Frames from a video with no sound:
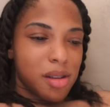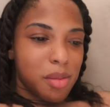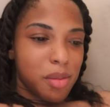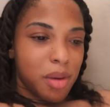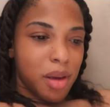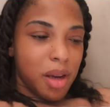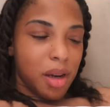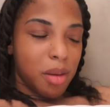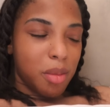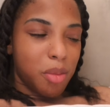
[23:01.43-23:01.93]

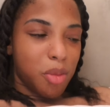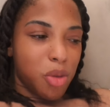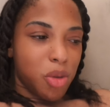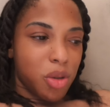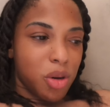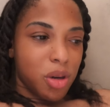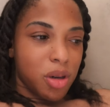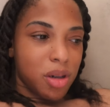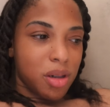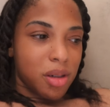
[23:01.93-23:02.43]
I'm getting
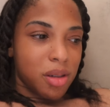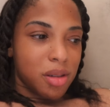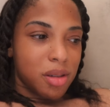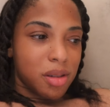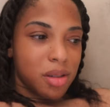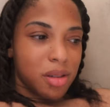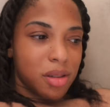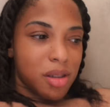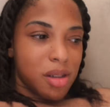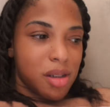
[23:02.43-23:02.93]
more,
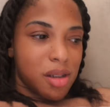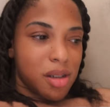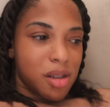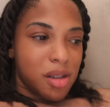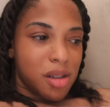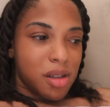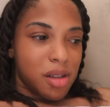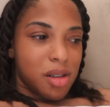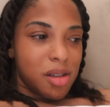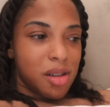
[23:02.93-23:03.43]

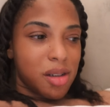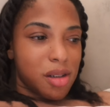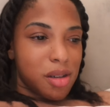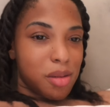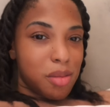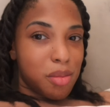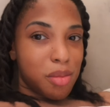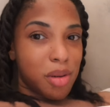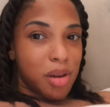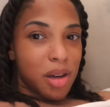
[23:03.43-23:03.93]

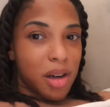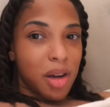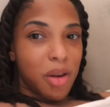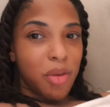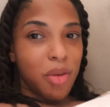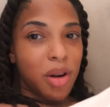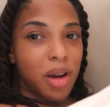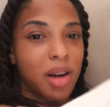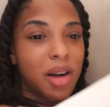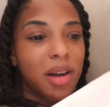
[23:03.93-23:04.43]
but I
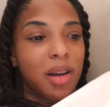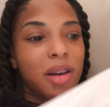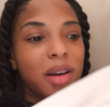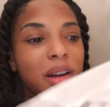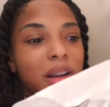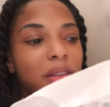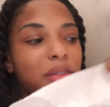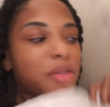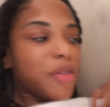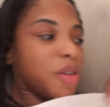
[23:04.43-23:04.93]
ran out and
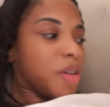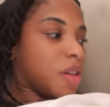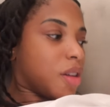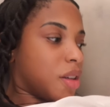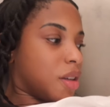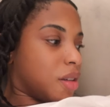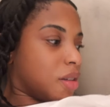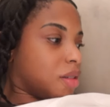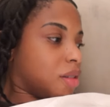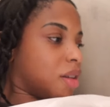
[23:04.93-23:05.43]
I feel
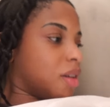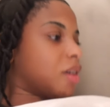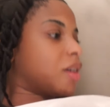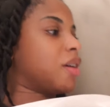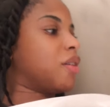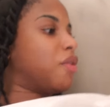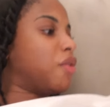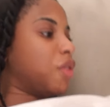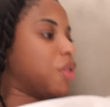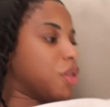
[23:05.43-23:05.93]
it. Like,
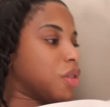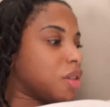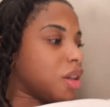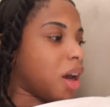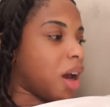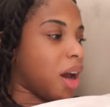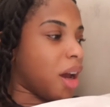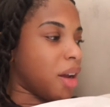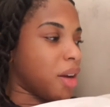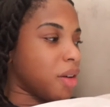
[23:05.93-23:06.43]
I feel
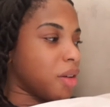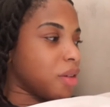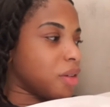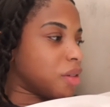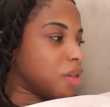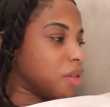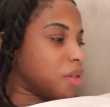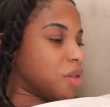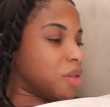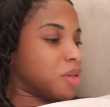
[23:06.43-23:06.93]
tired,
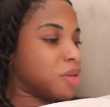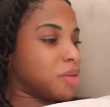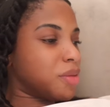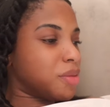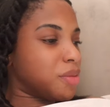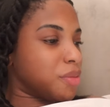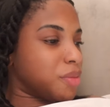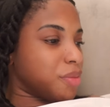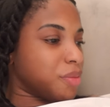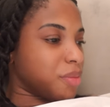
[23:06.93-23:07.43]
you know?
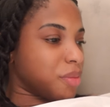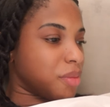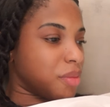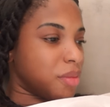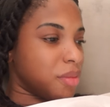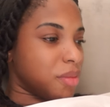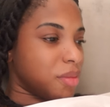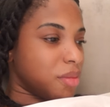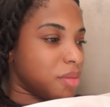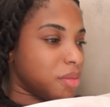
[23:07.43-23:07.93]

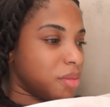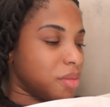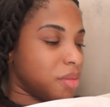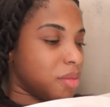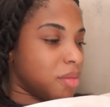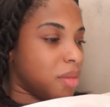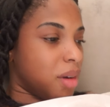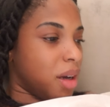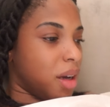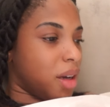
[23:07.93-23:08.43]

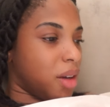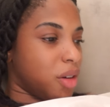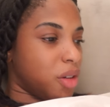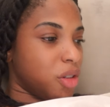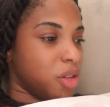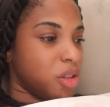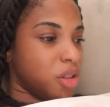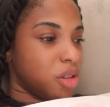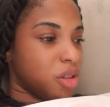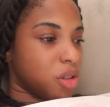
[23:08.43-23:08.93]
My
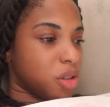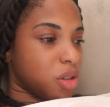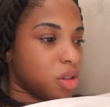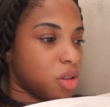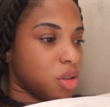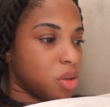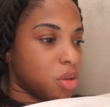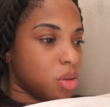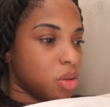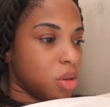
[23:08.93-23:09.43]
energy is
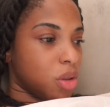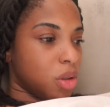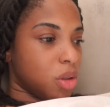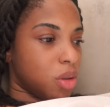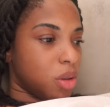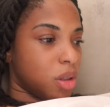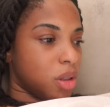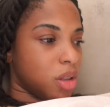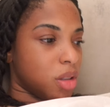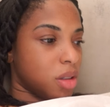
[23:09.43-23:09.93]
just so low
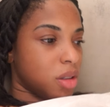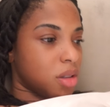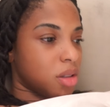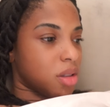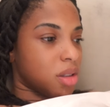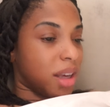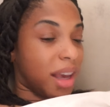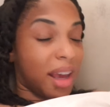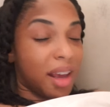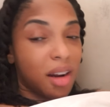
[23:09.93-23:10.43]
and I
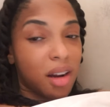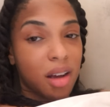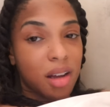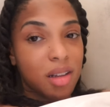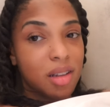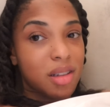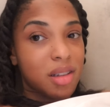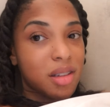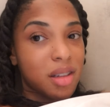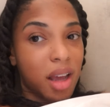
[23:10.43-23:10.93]
just
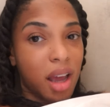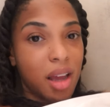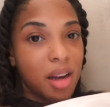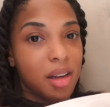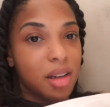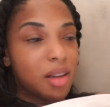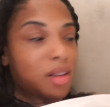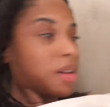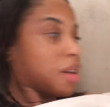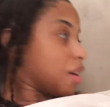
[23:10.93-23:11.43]
cannot
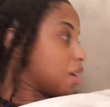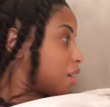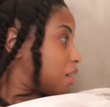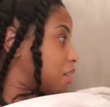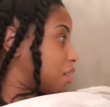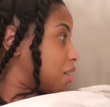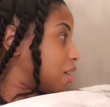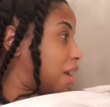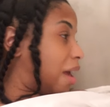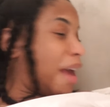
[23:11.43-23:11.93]
stand it. Like,
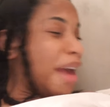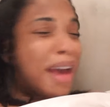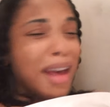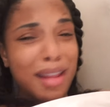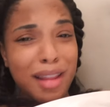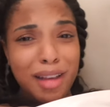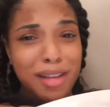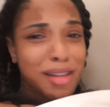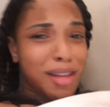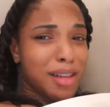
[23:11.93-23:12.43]

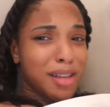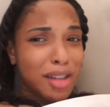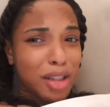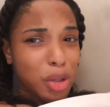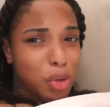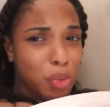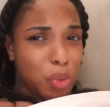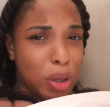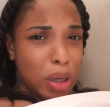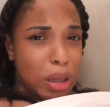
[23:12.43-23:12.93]
this isn't
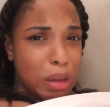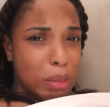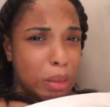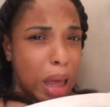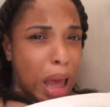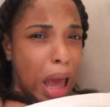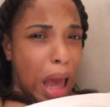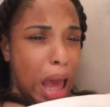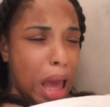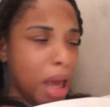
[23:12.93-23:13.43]
the real
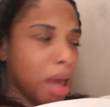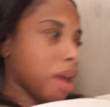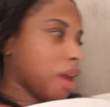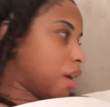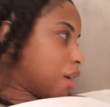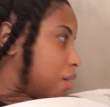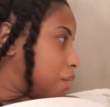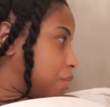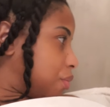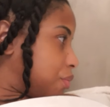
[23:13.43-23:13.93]

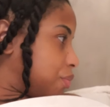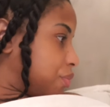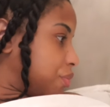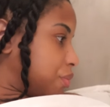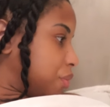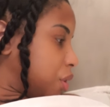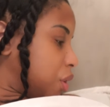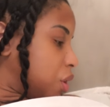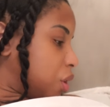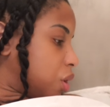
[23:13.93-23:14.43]
me,
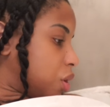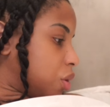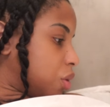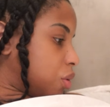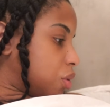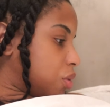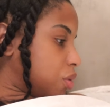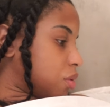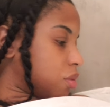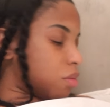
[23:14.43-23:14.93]
you
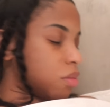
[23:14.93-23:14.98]
know?